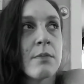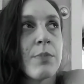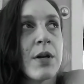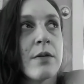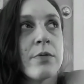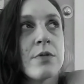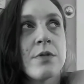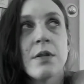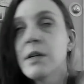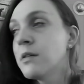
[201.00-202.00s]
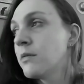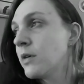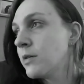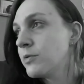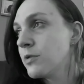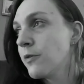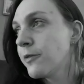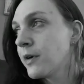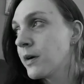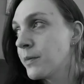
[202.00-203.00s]
But it was, you know, it was
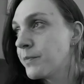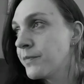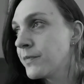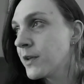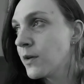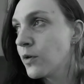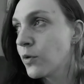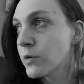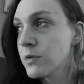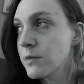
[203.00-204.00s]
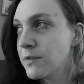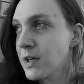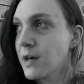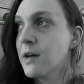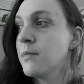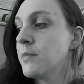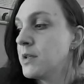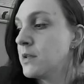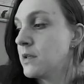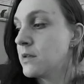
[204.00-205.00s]
over a course of time.
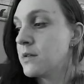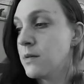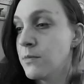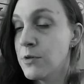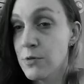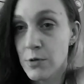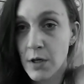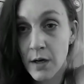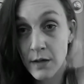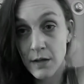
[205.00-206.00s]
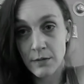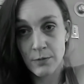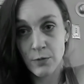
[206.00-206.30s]
It didn't seem too shocking.